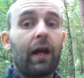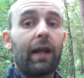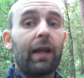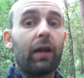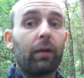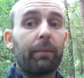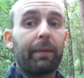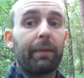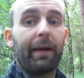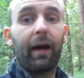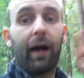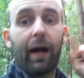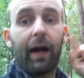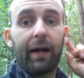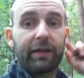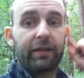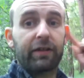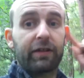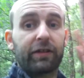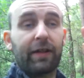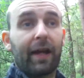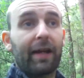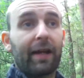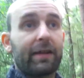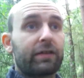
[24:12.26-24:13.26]
a little bit. I had to
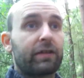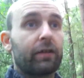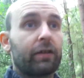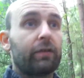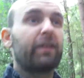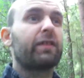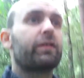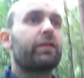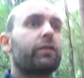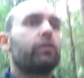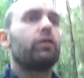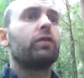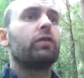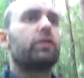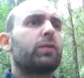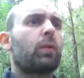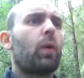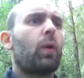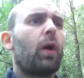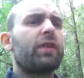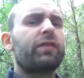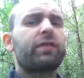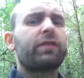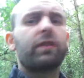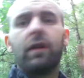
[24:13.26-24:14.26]
stand still and listen to it
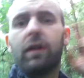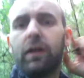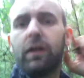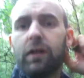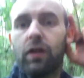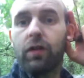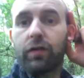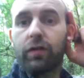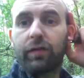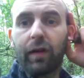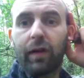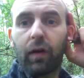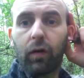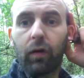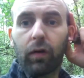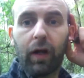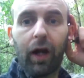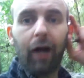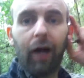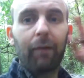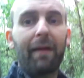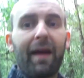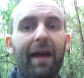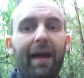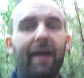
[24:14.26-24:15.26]
twice using the old
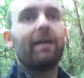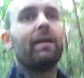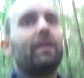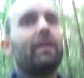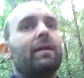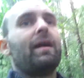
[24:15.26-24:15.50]
cut there.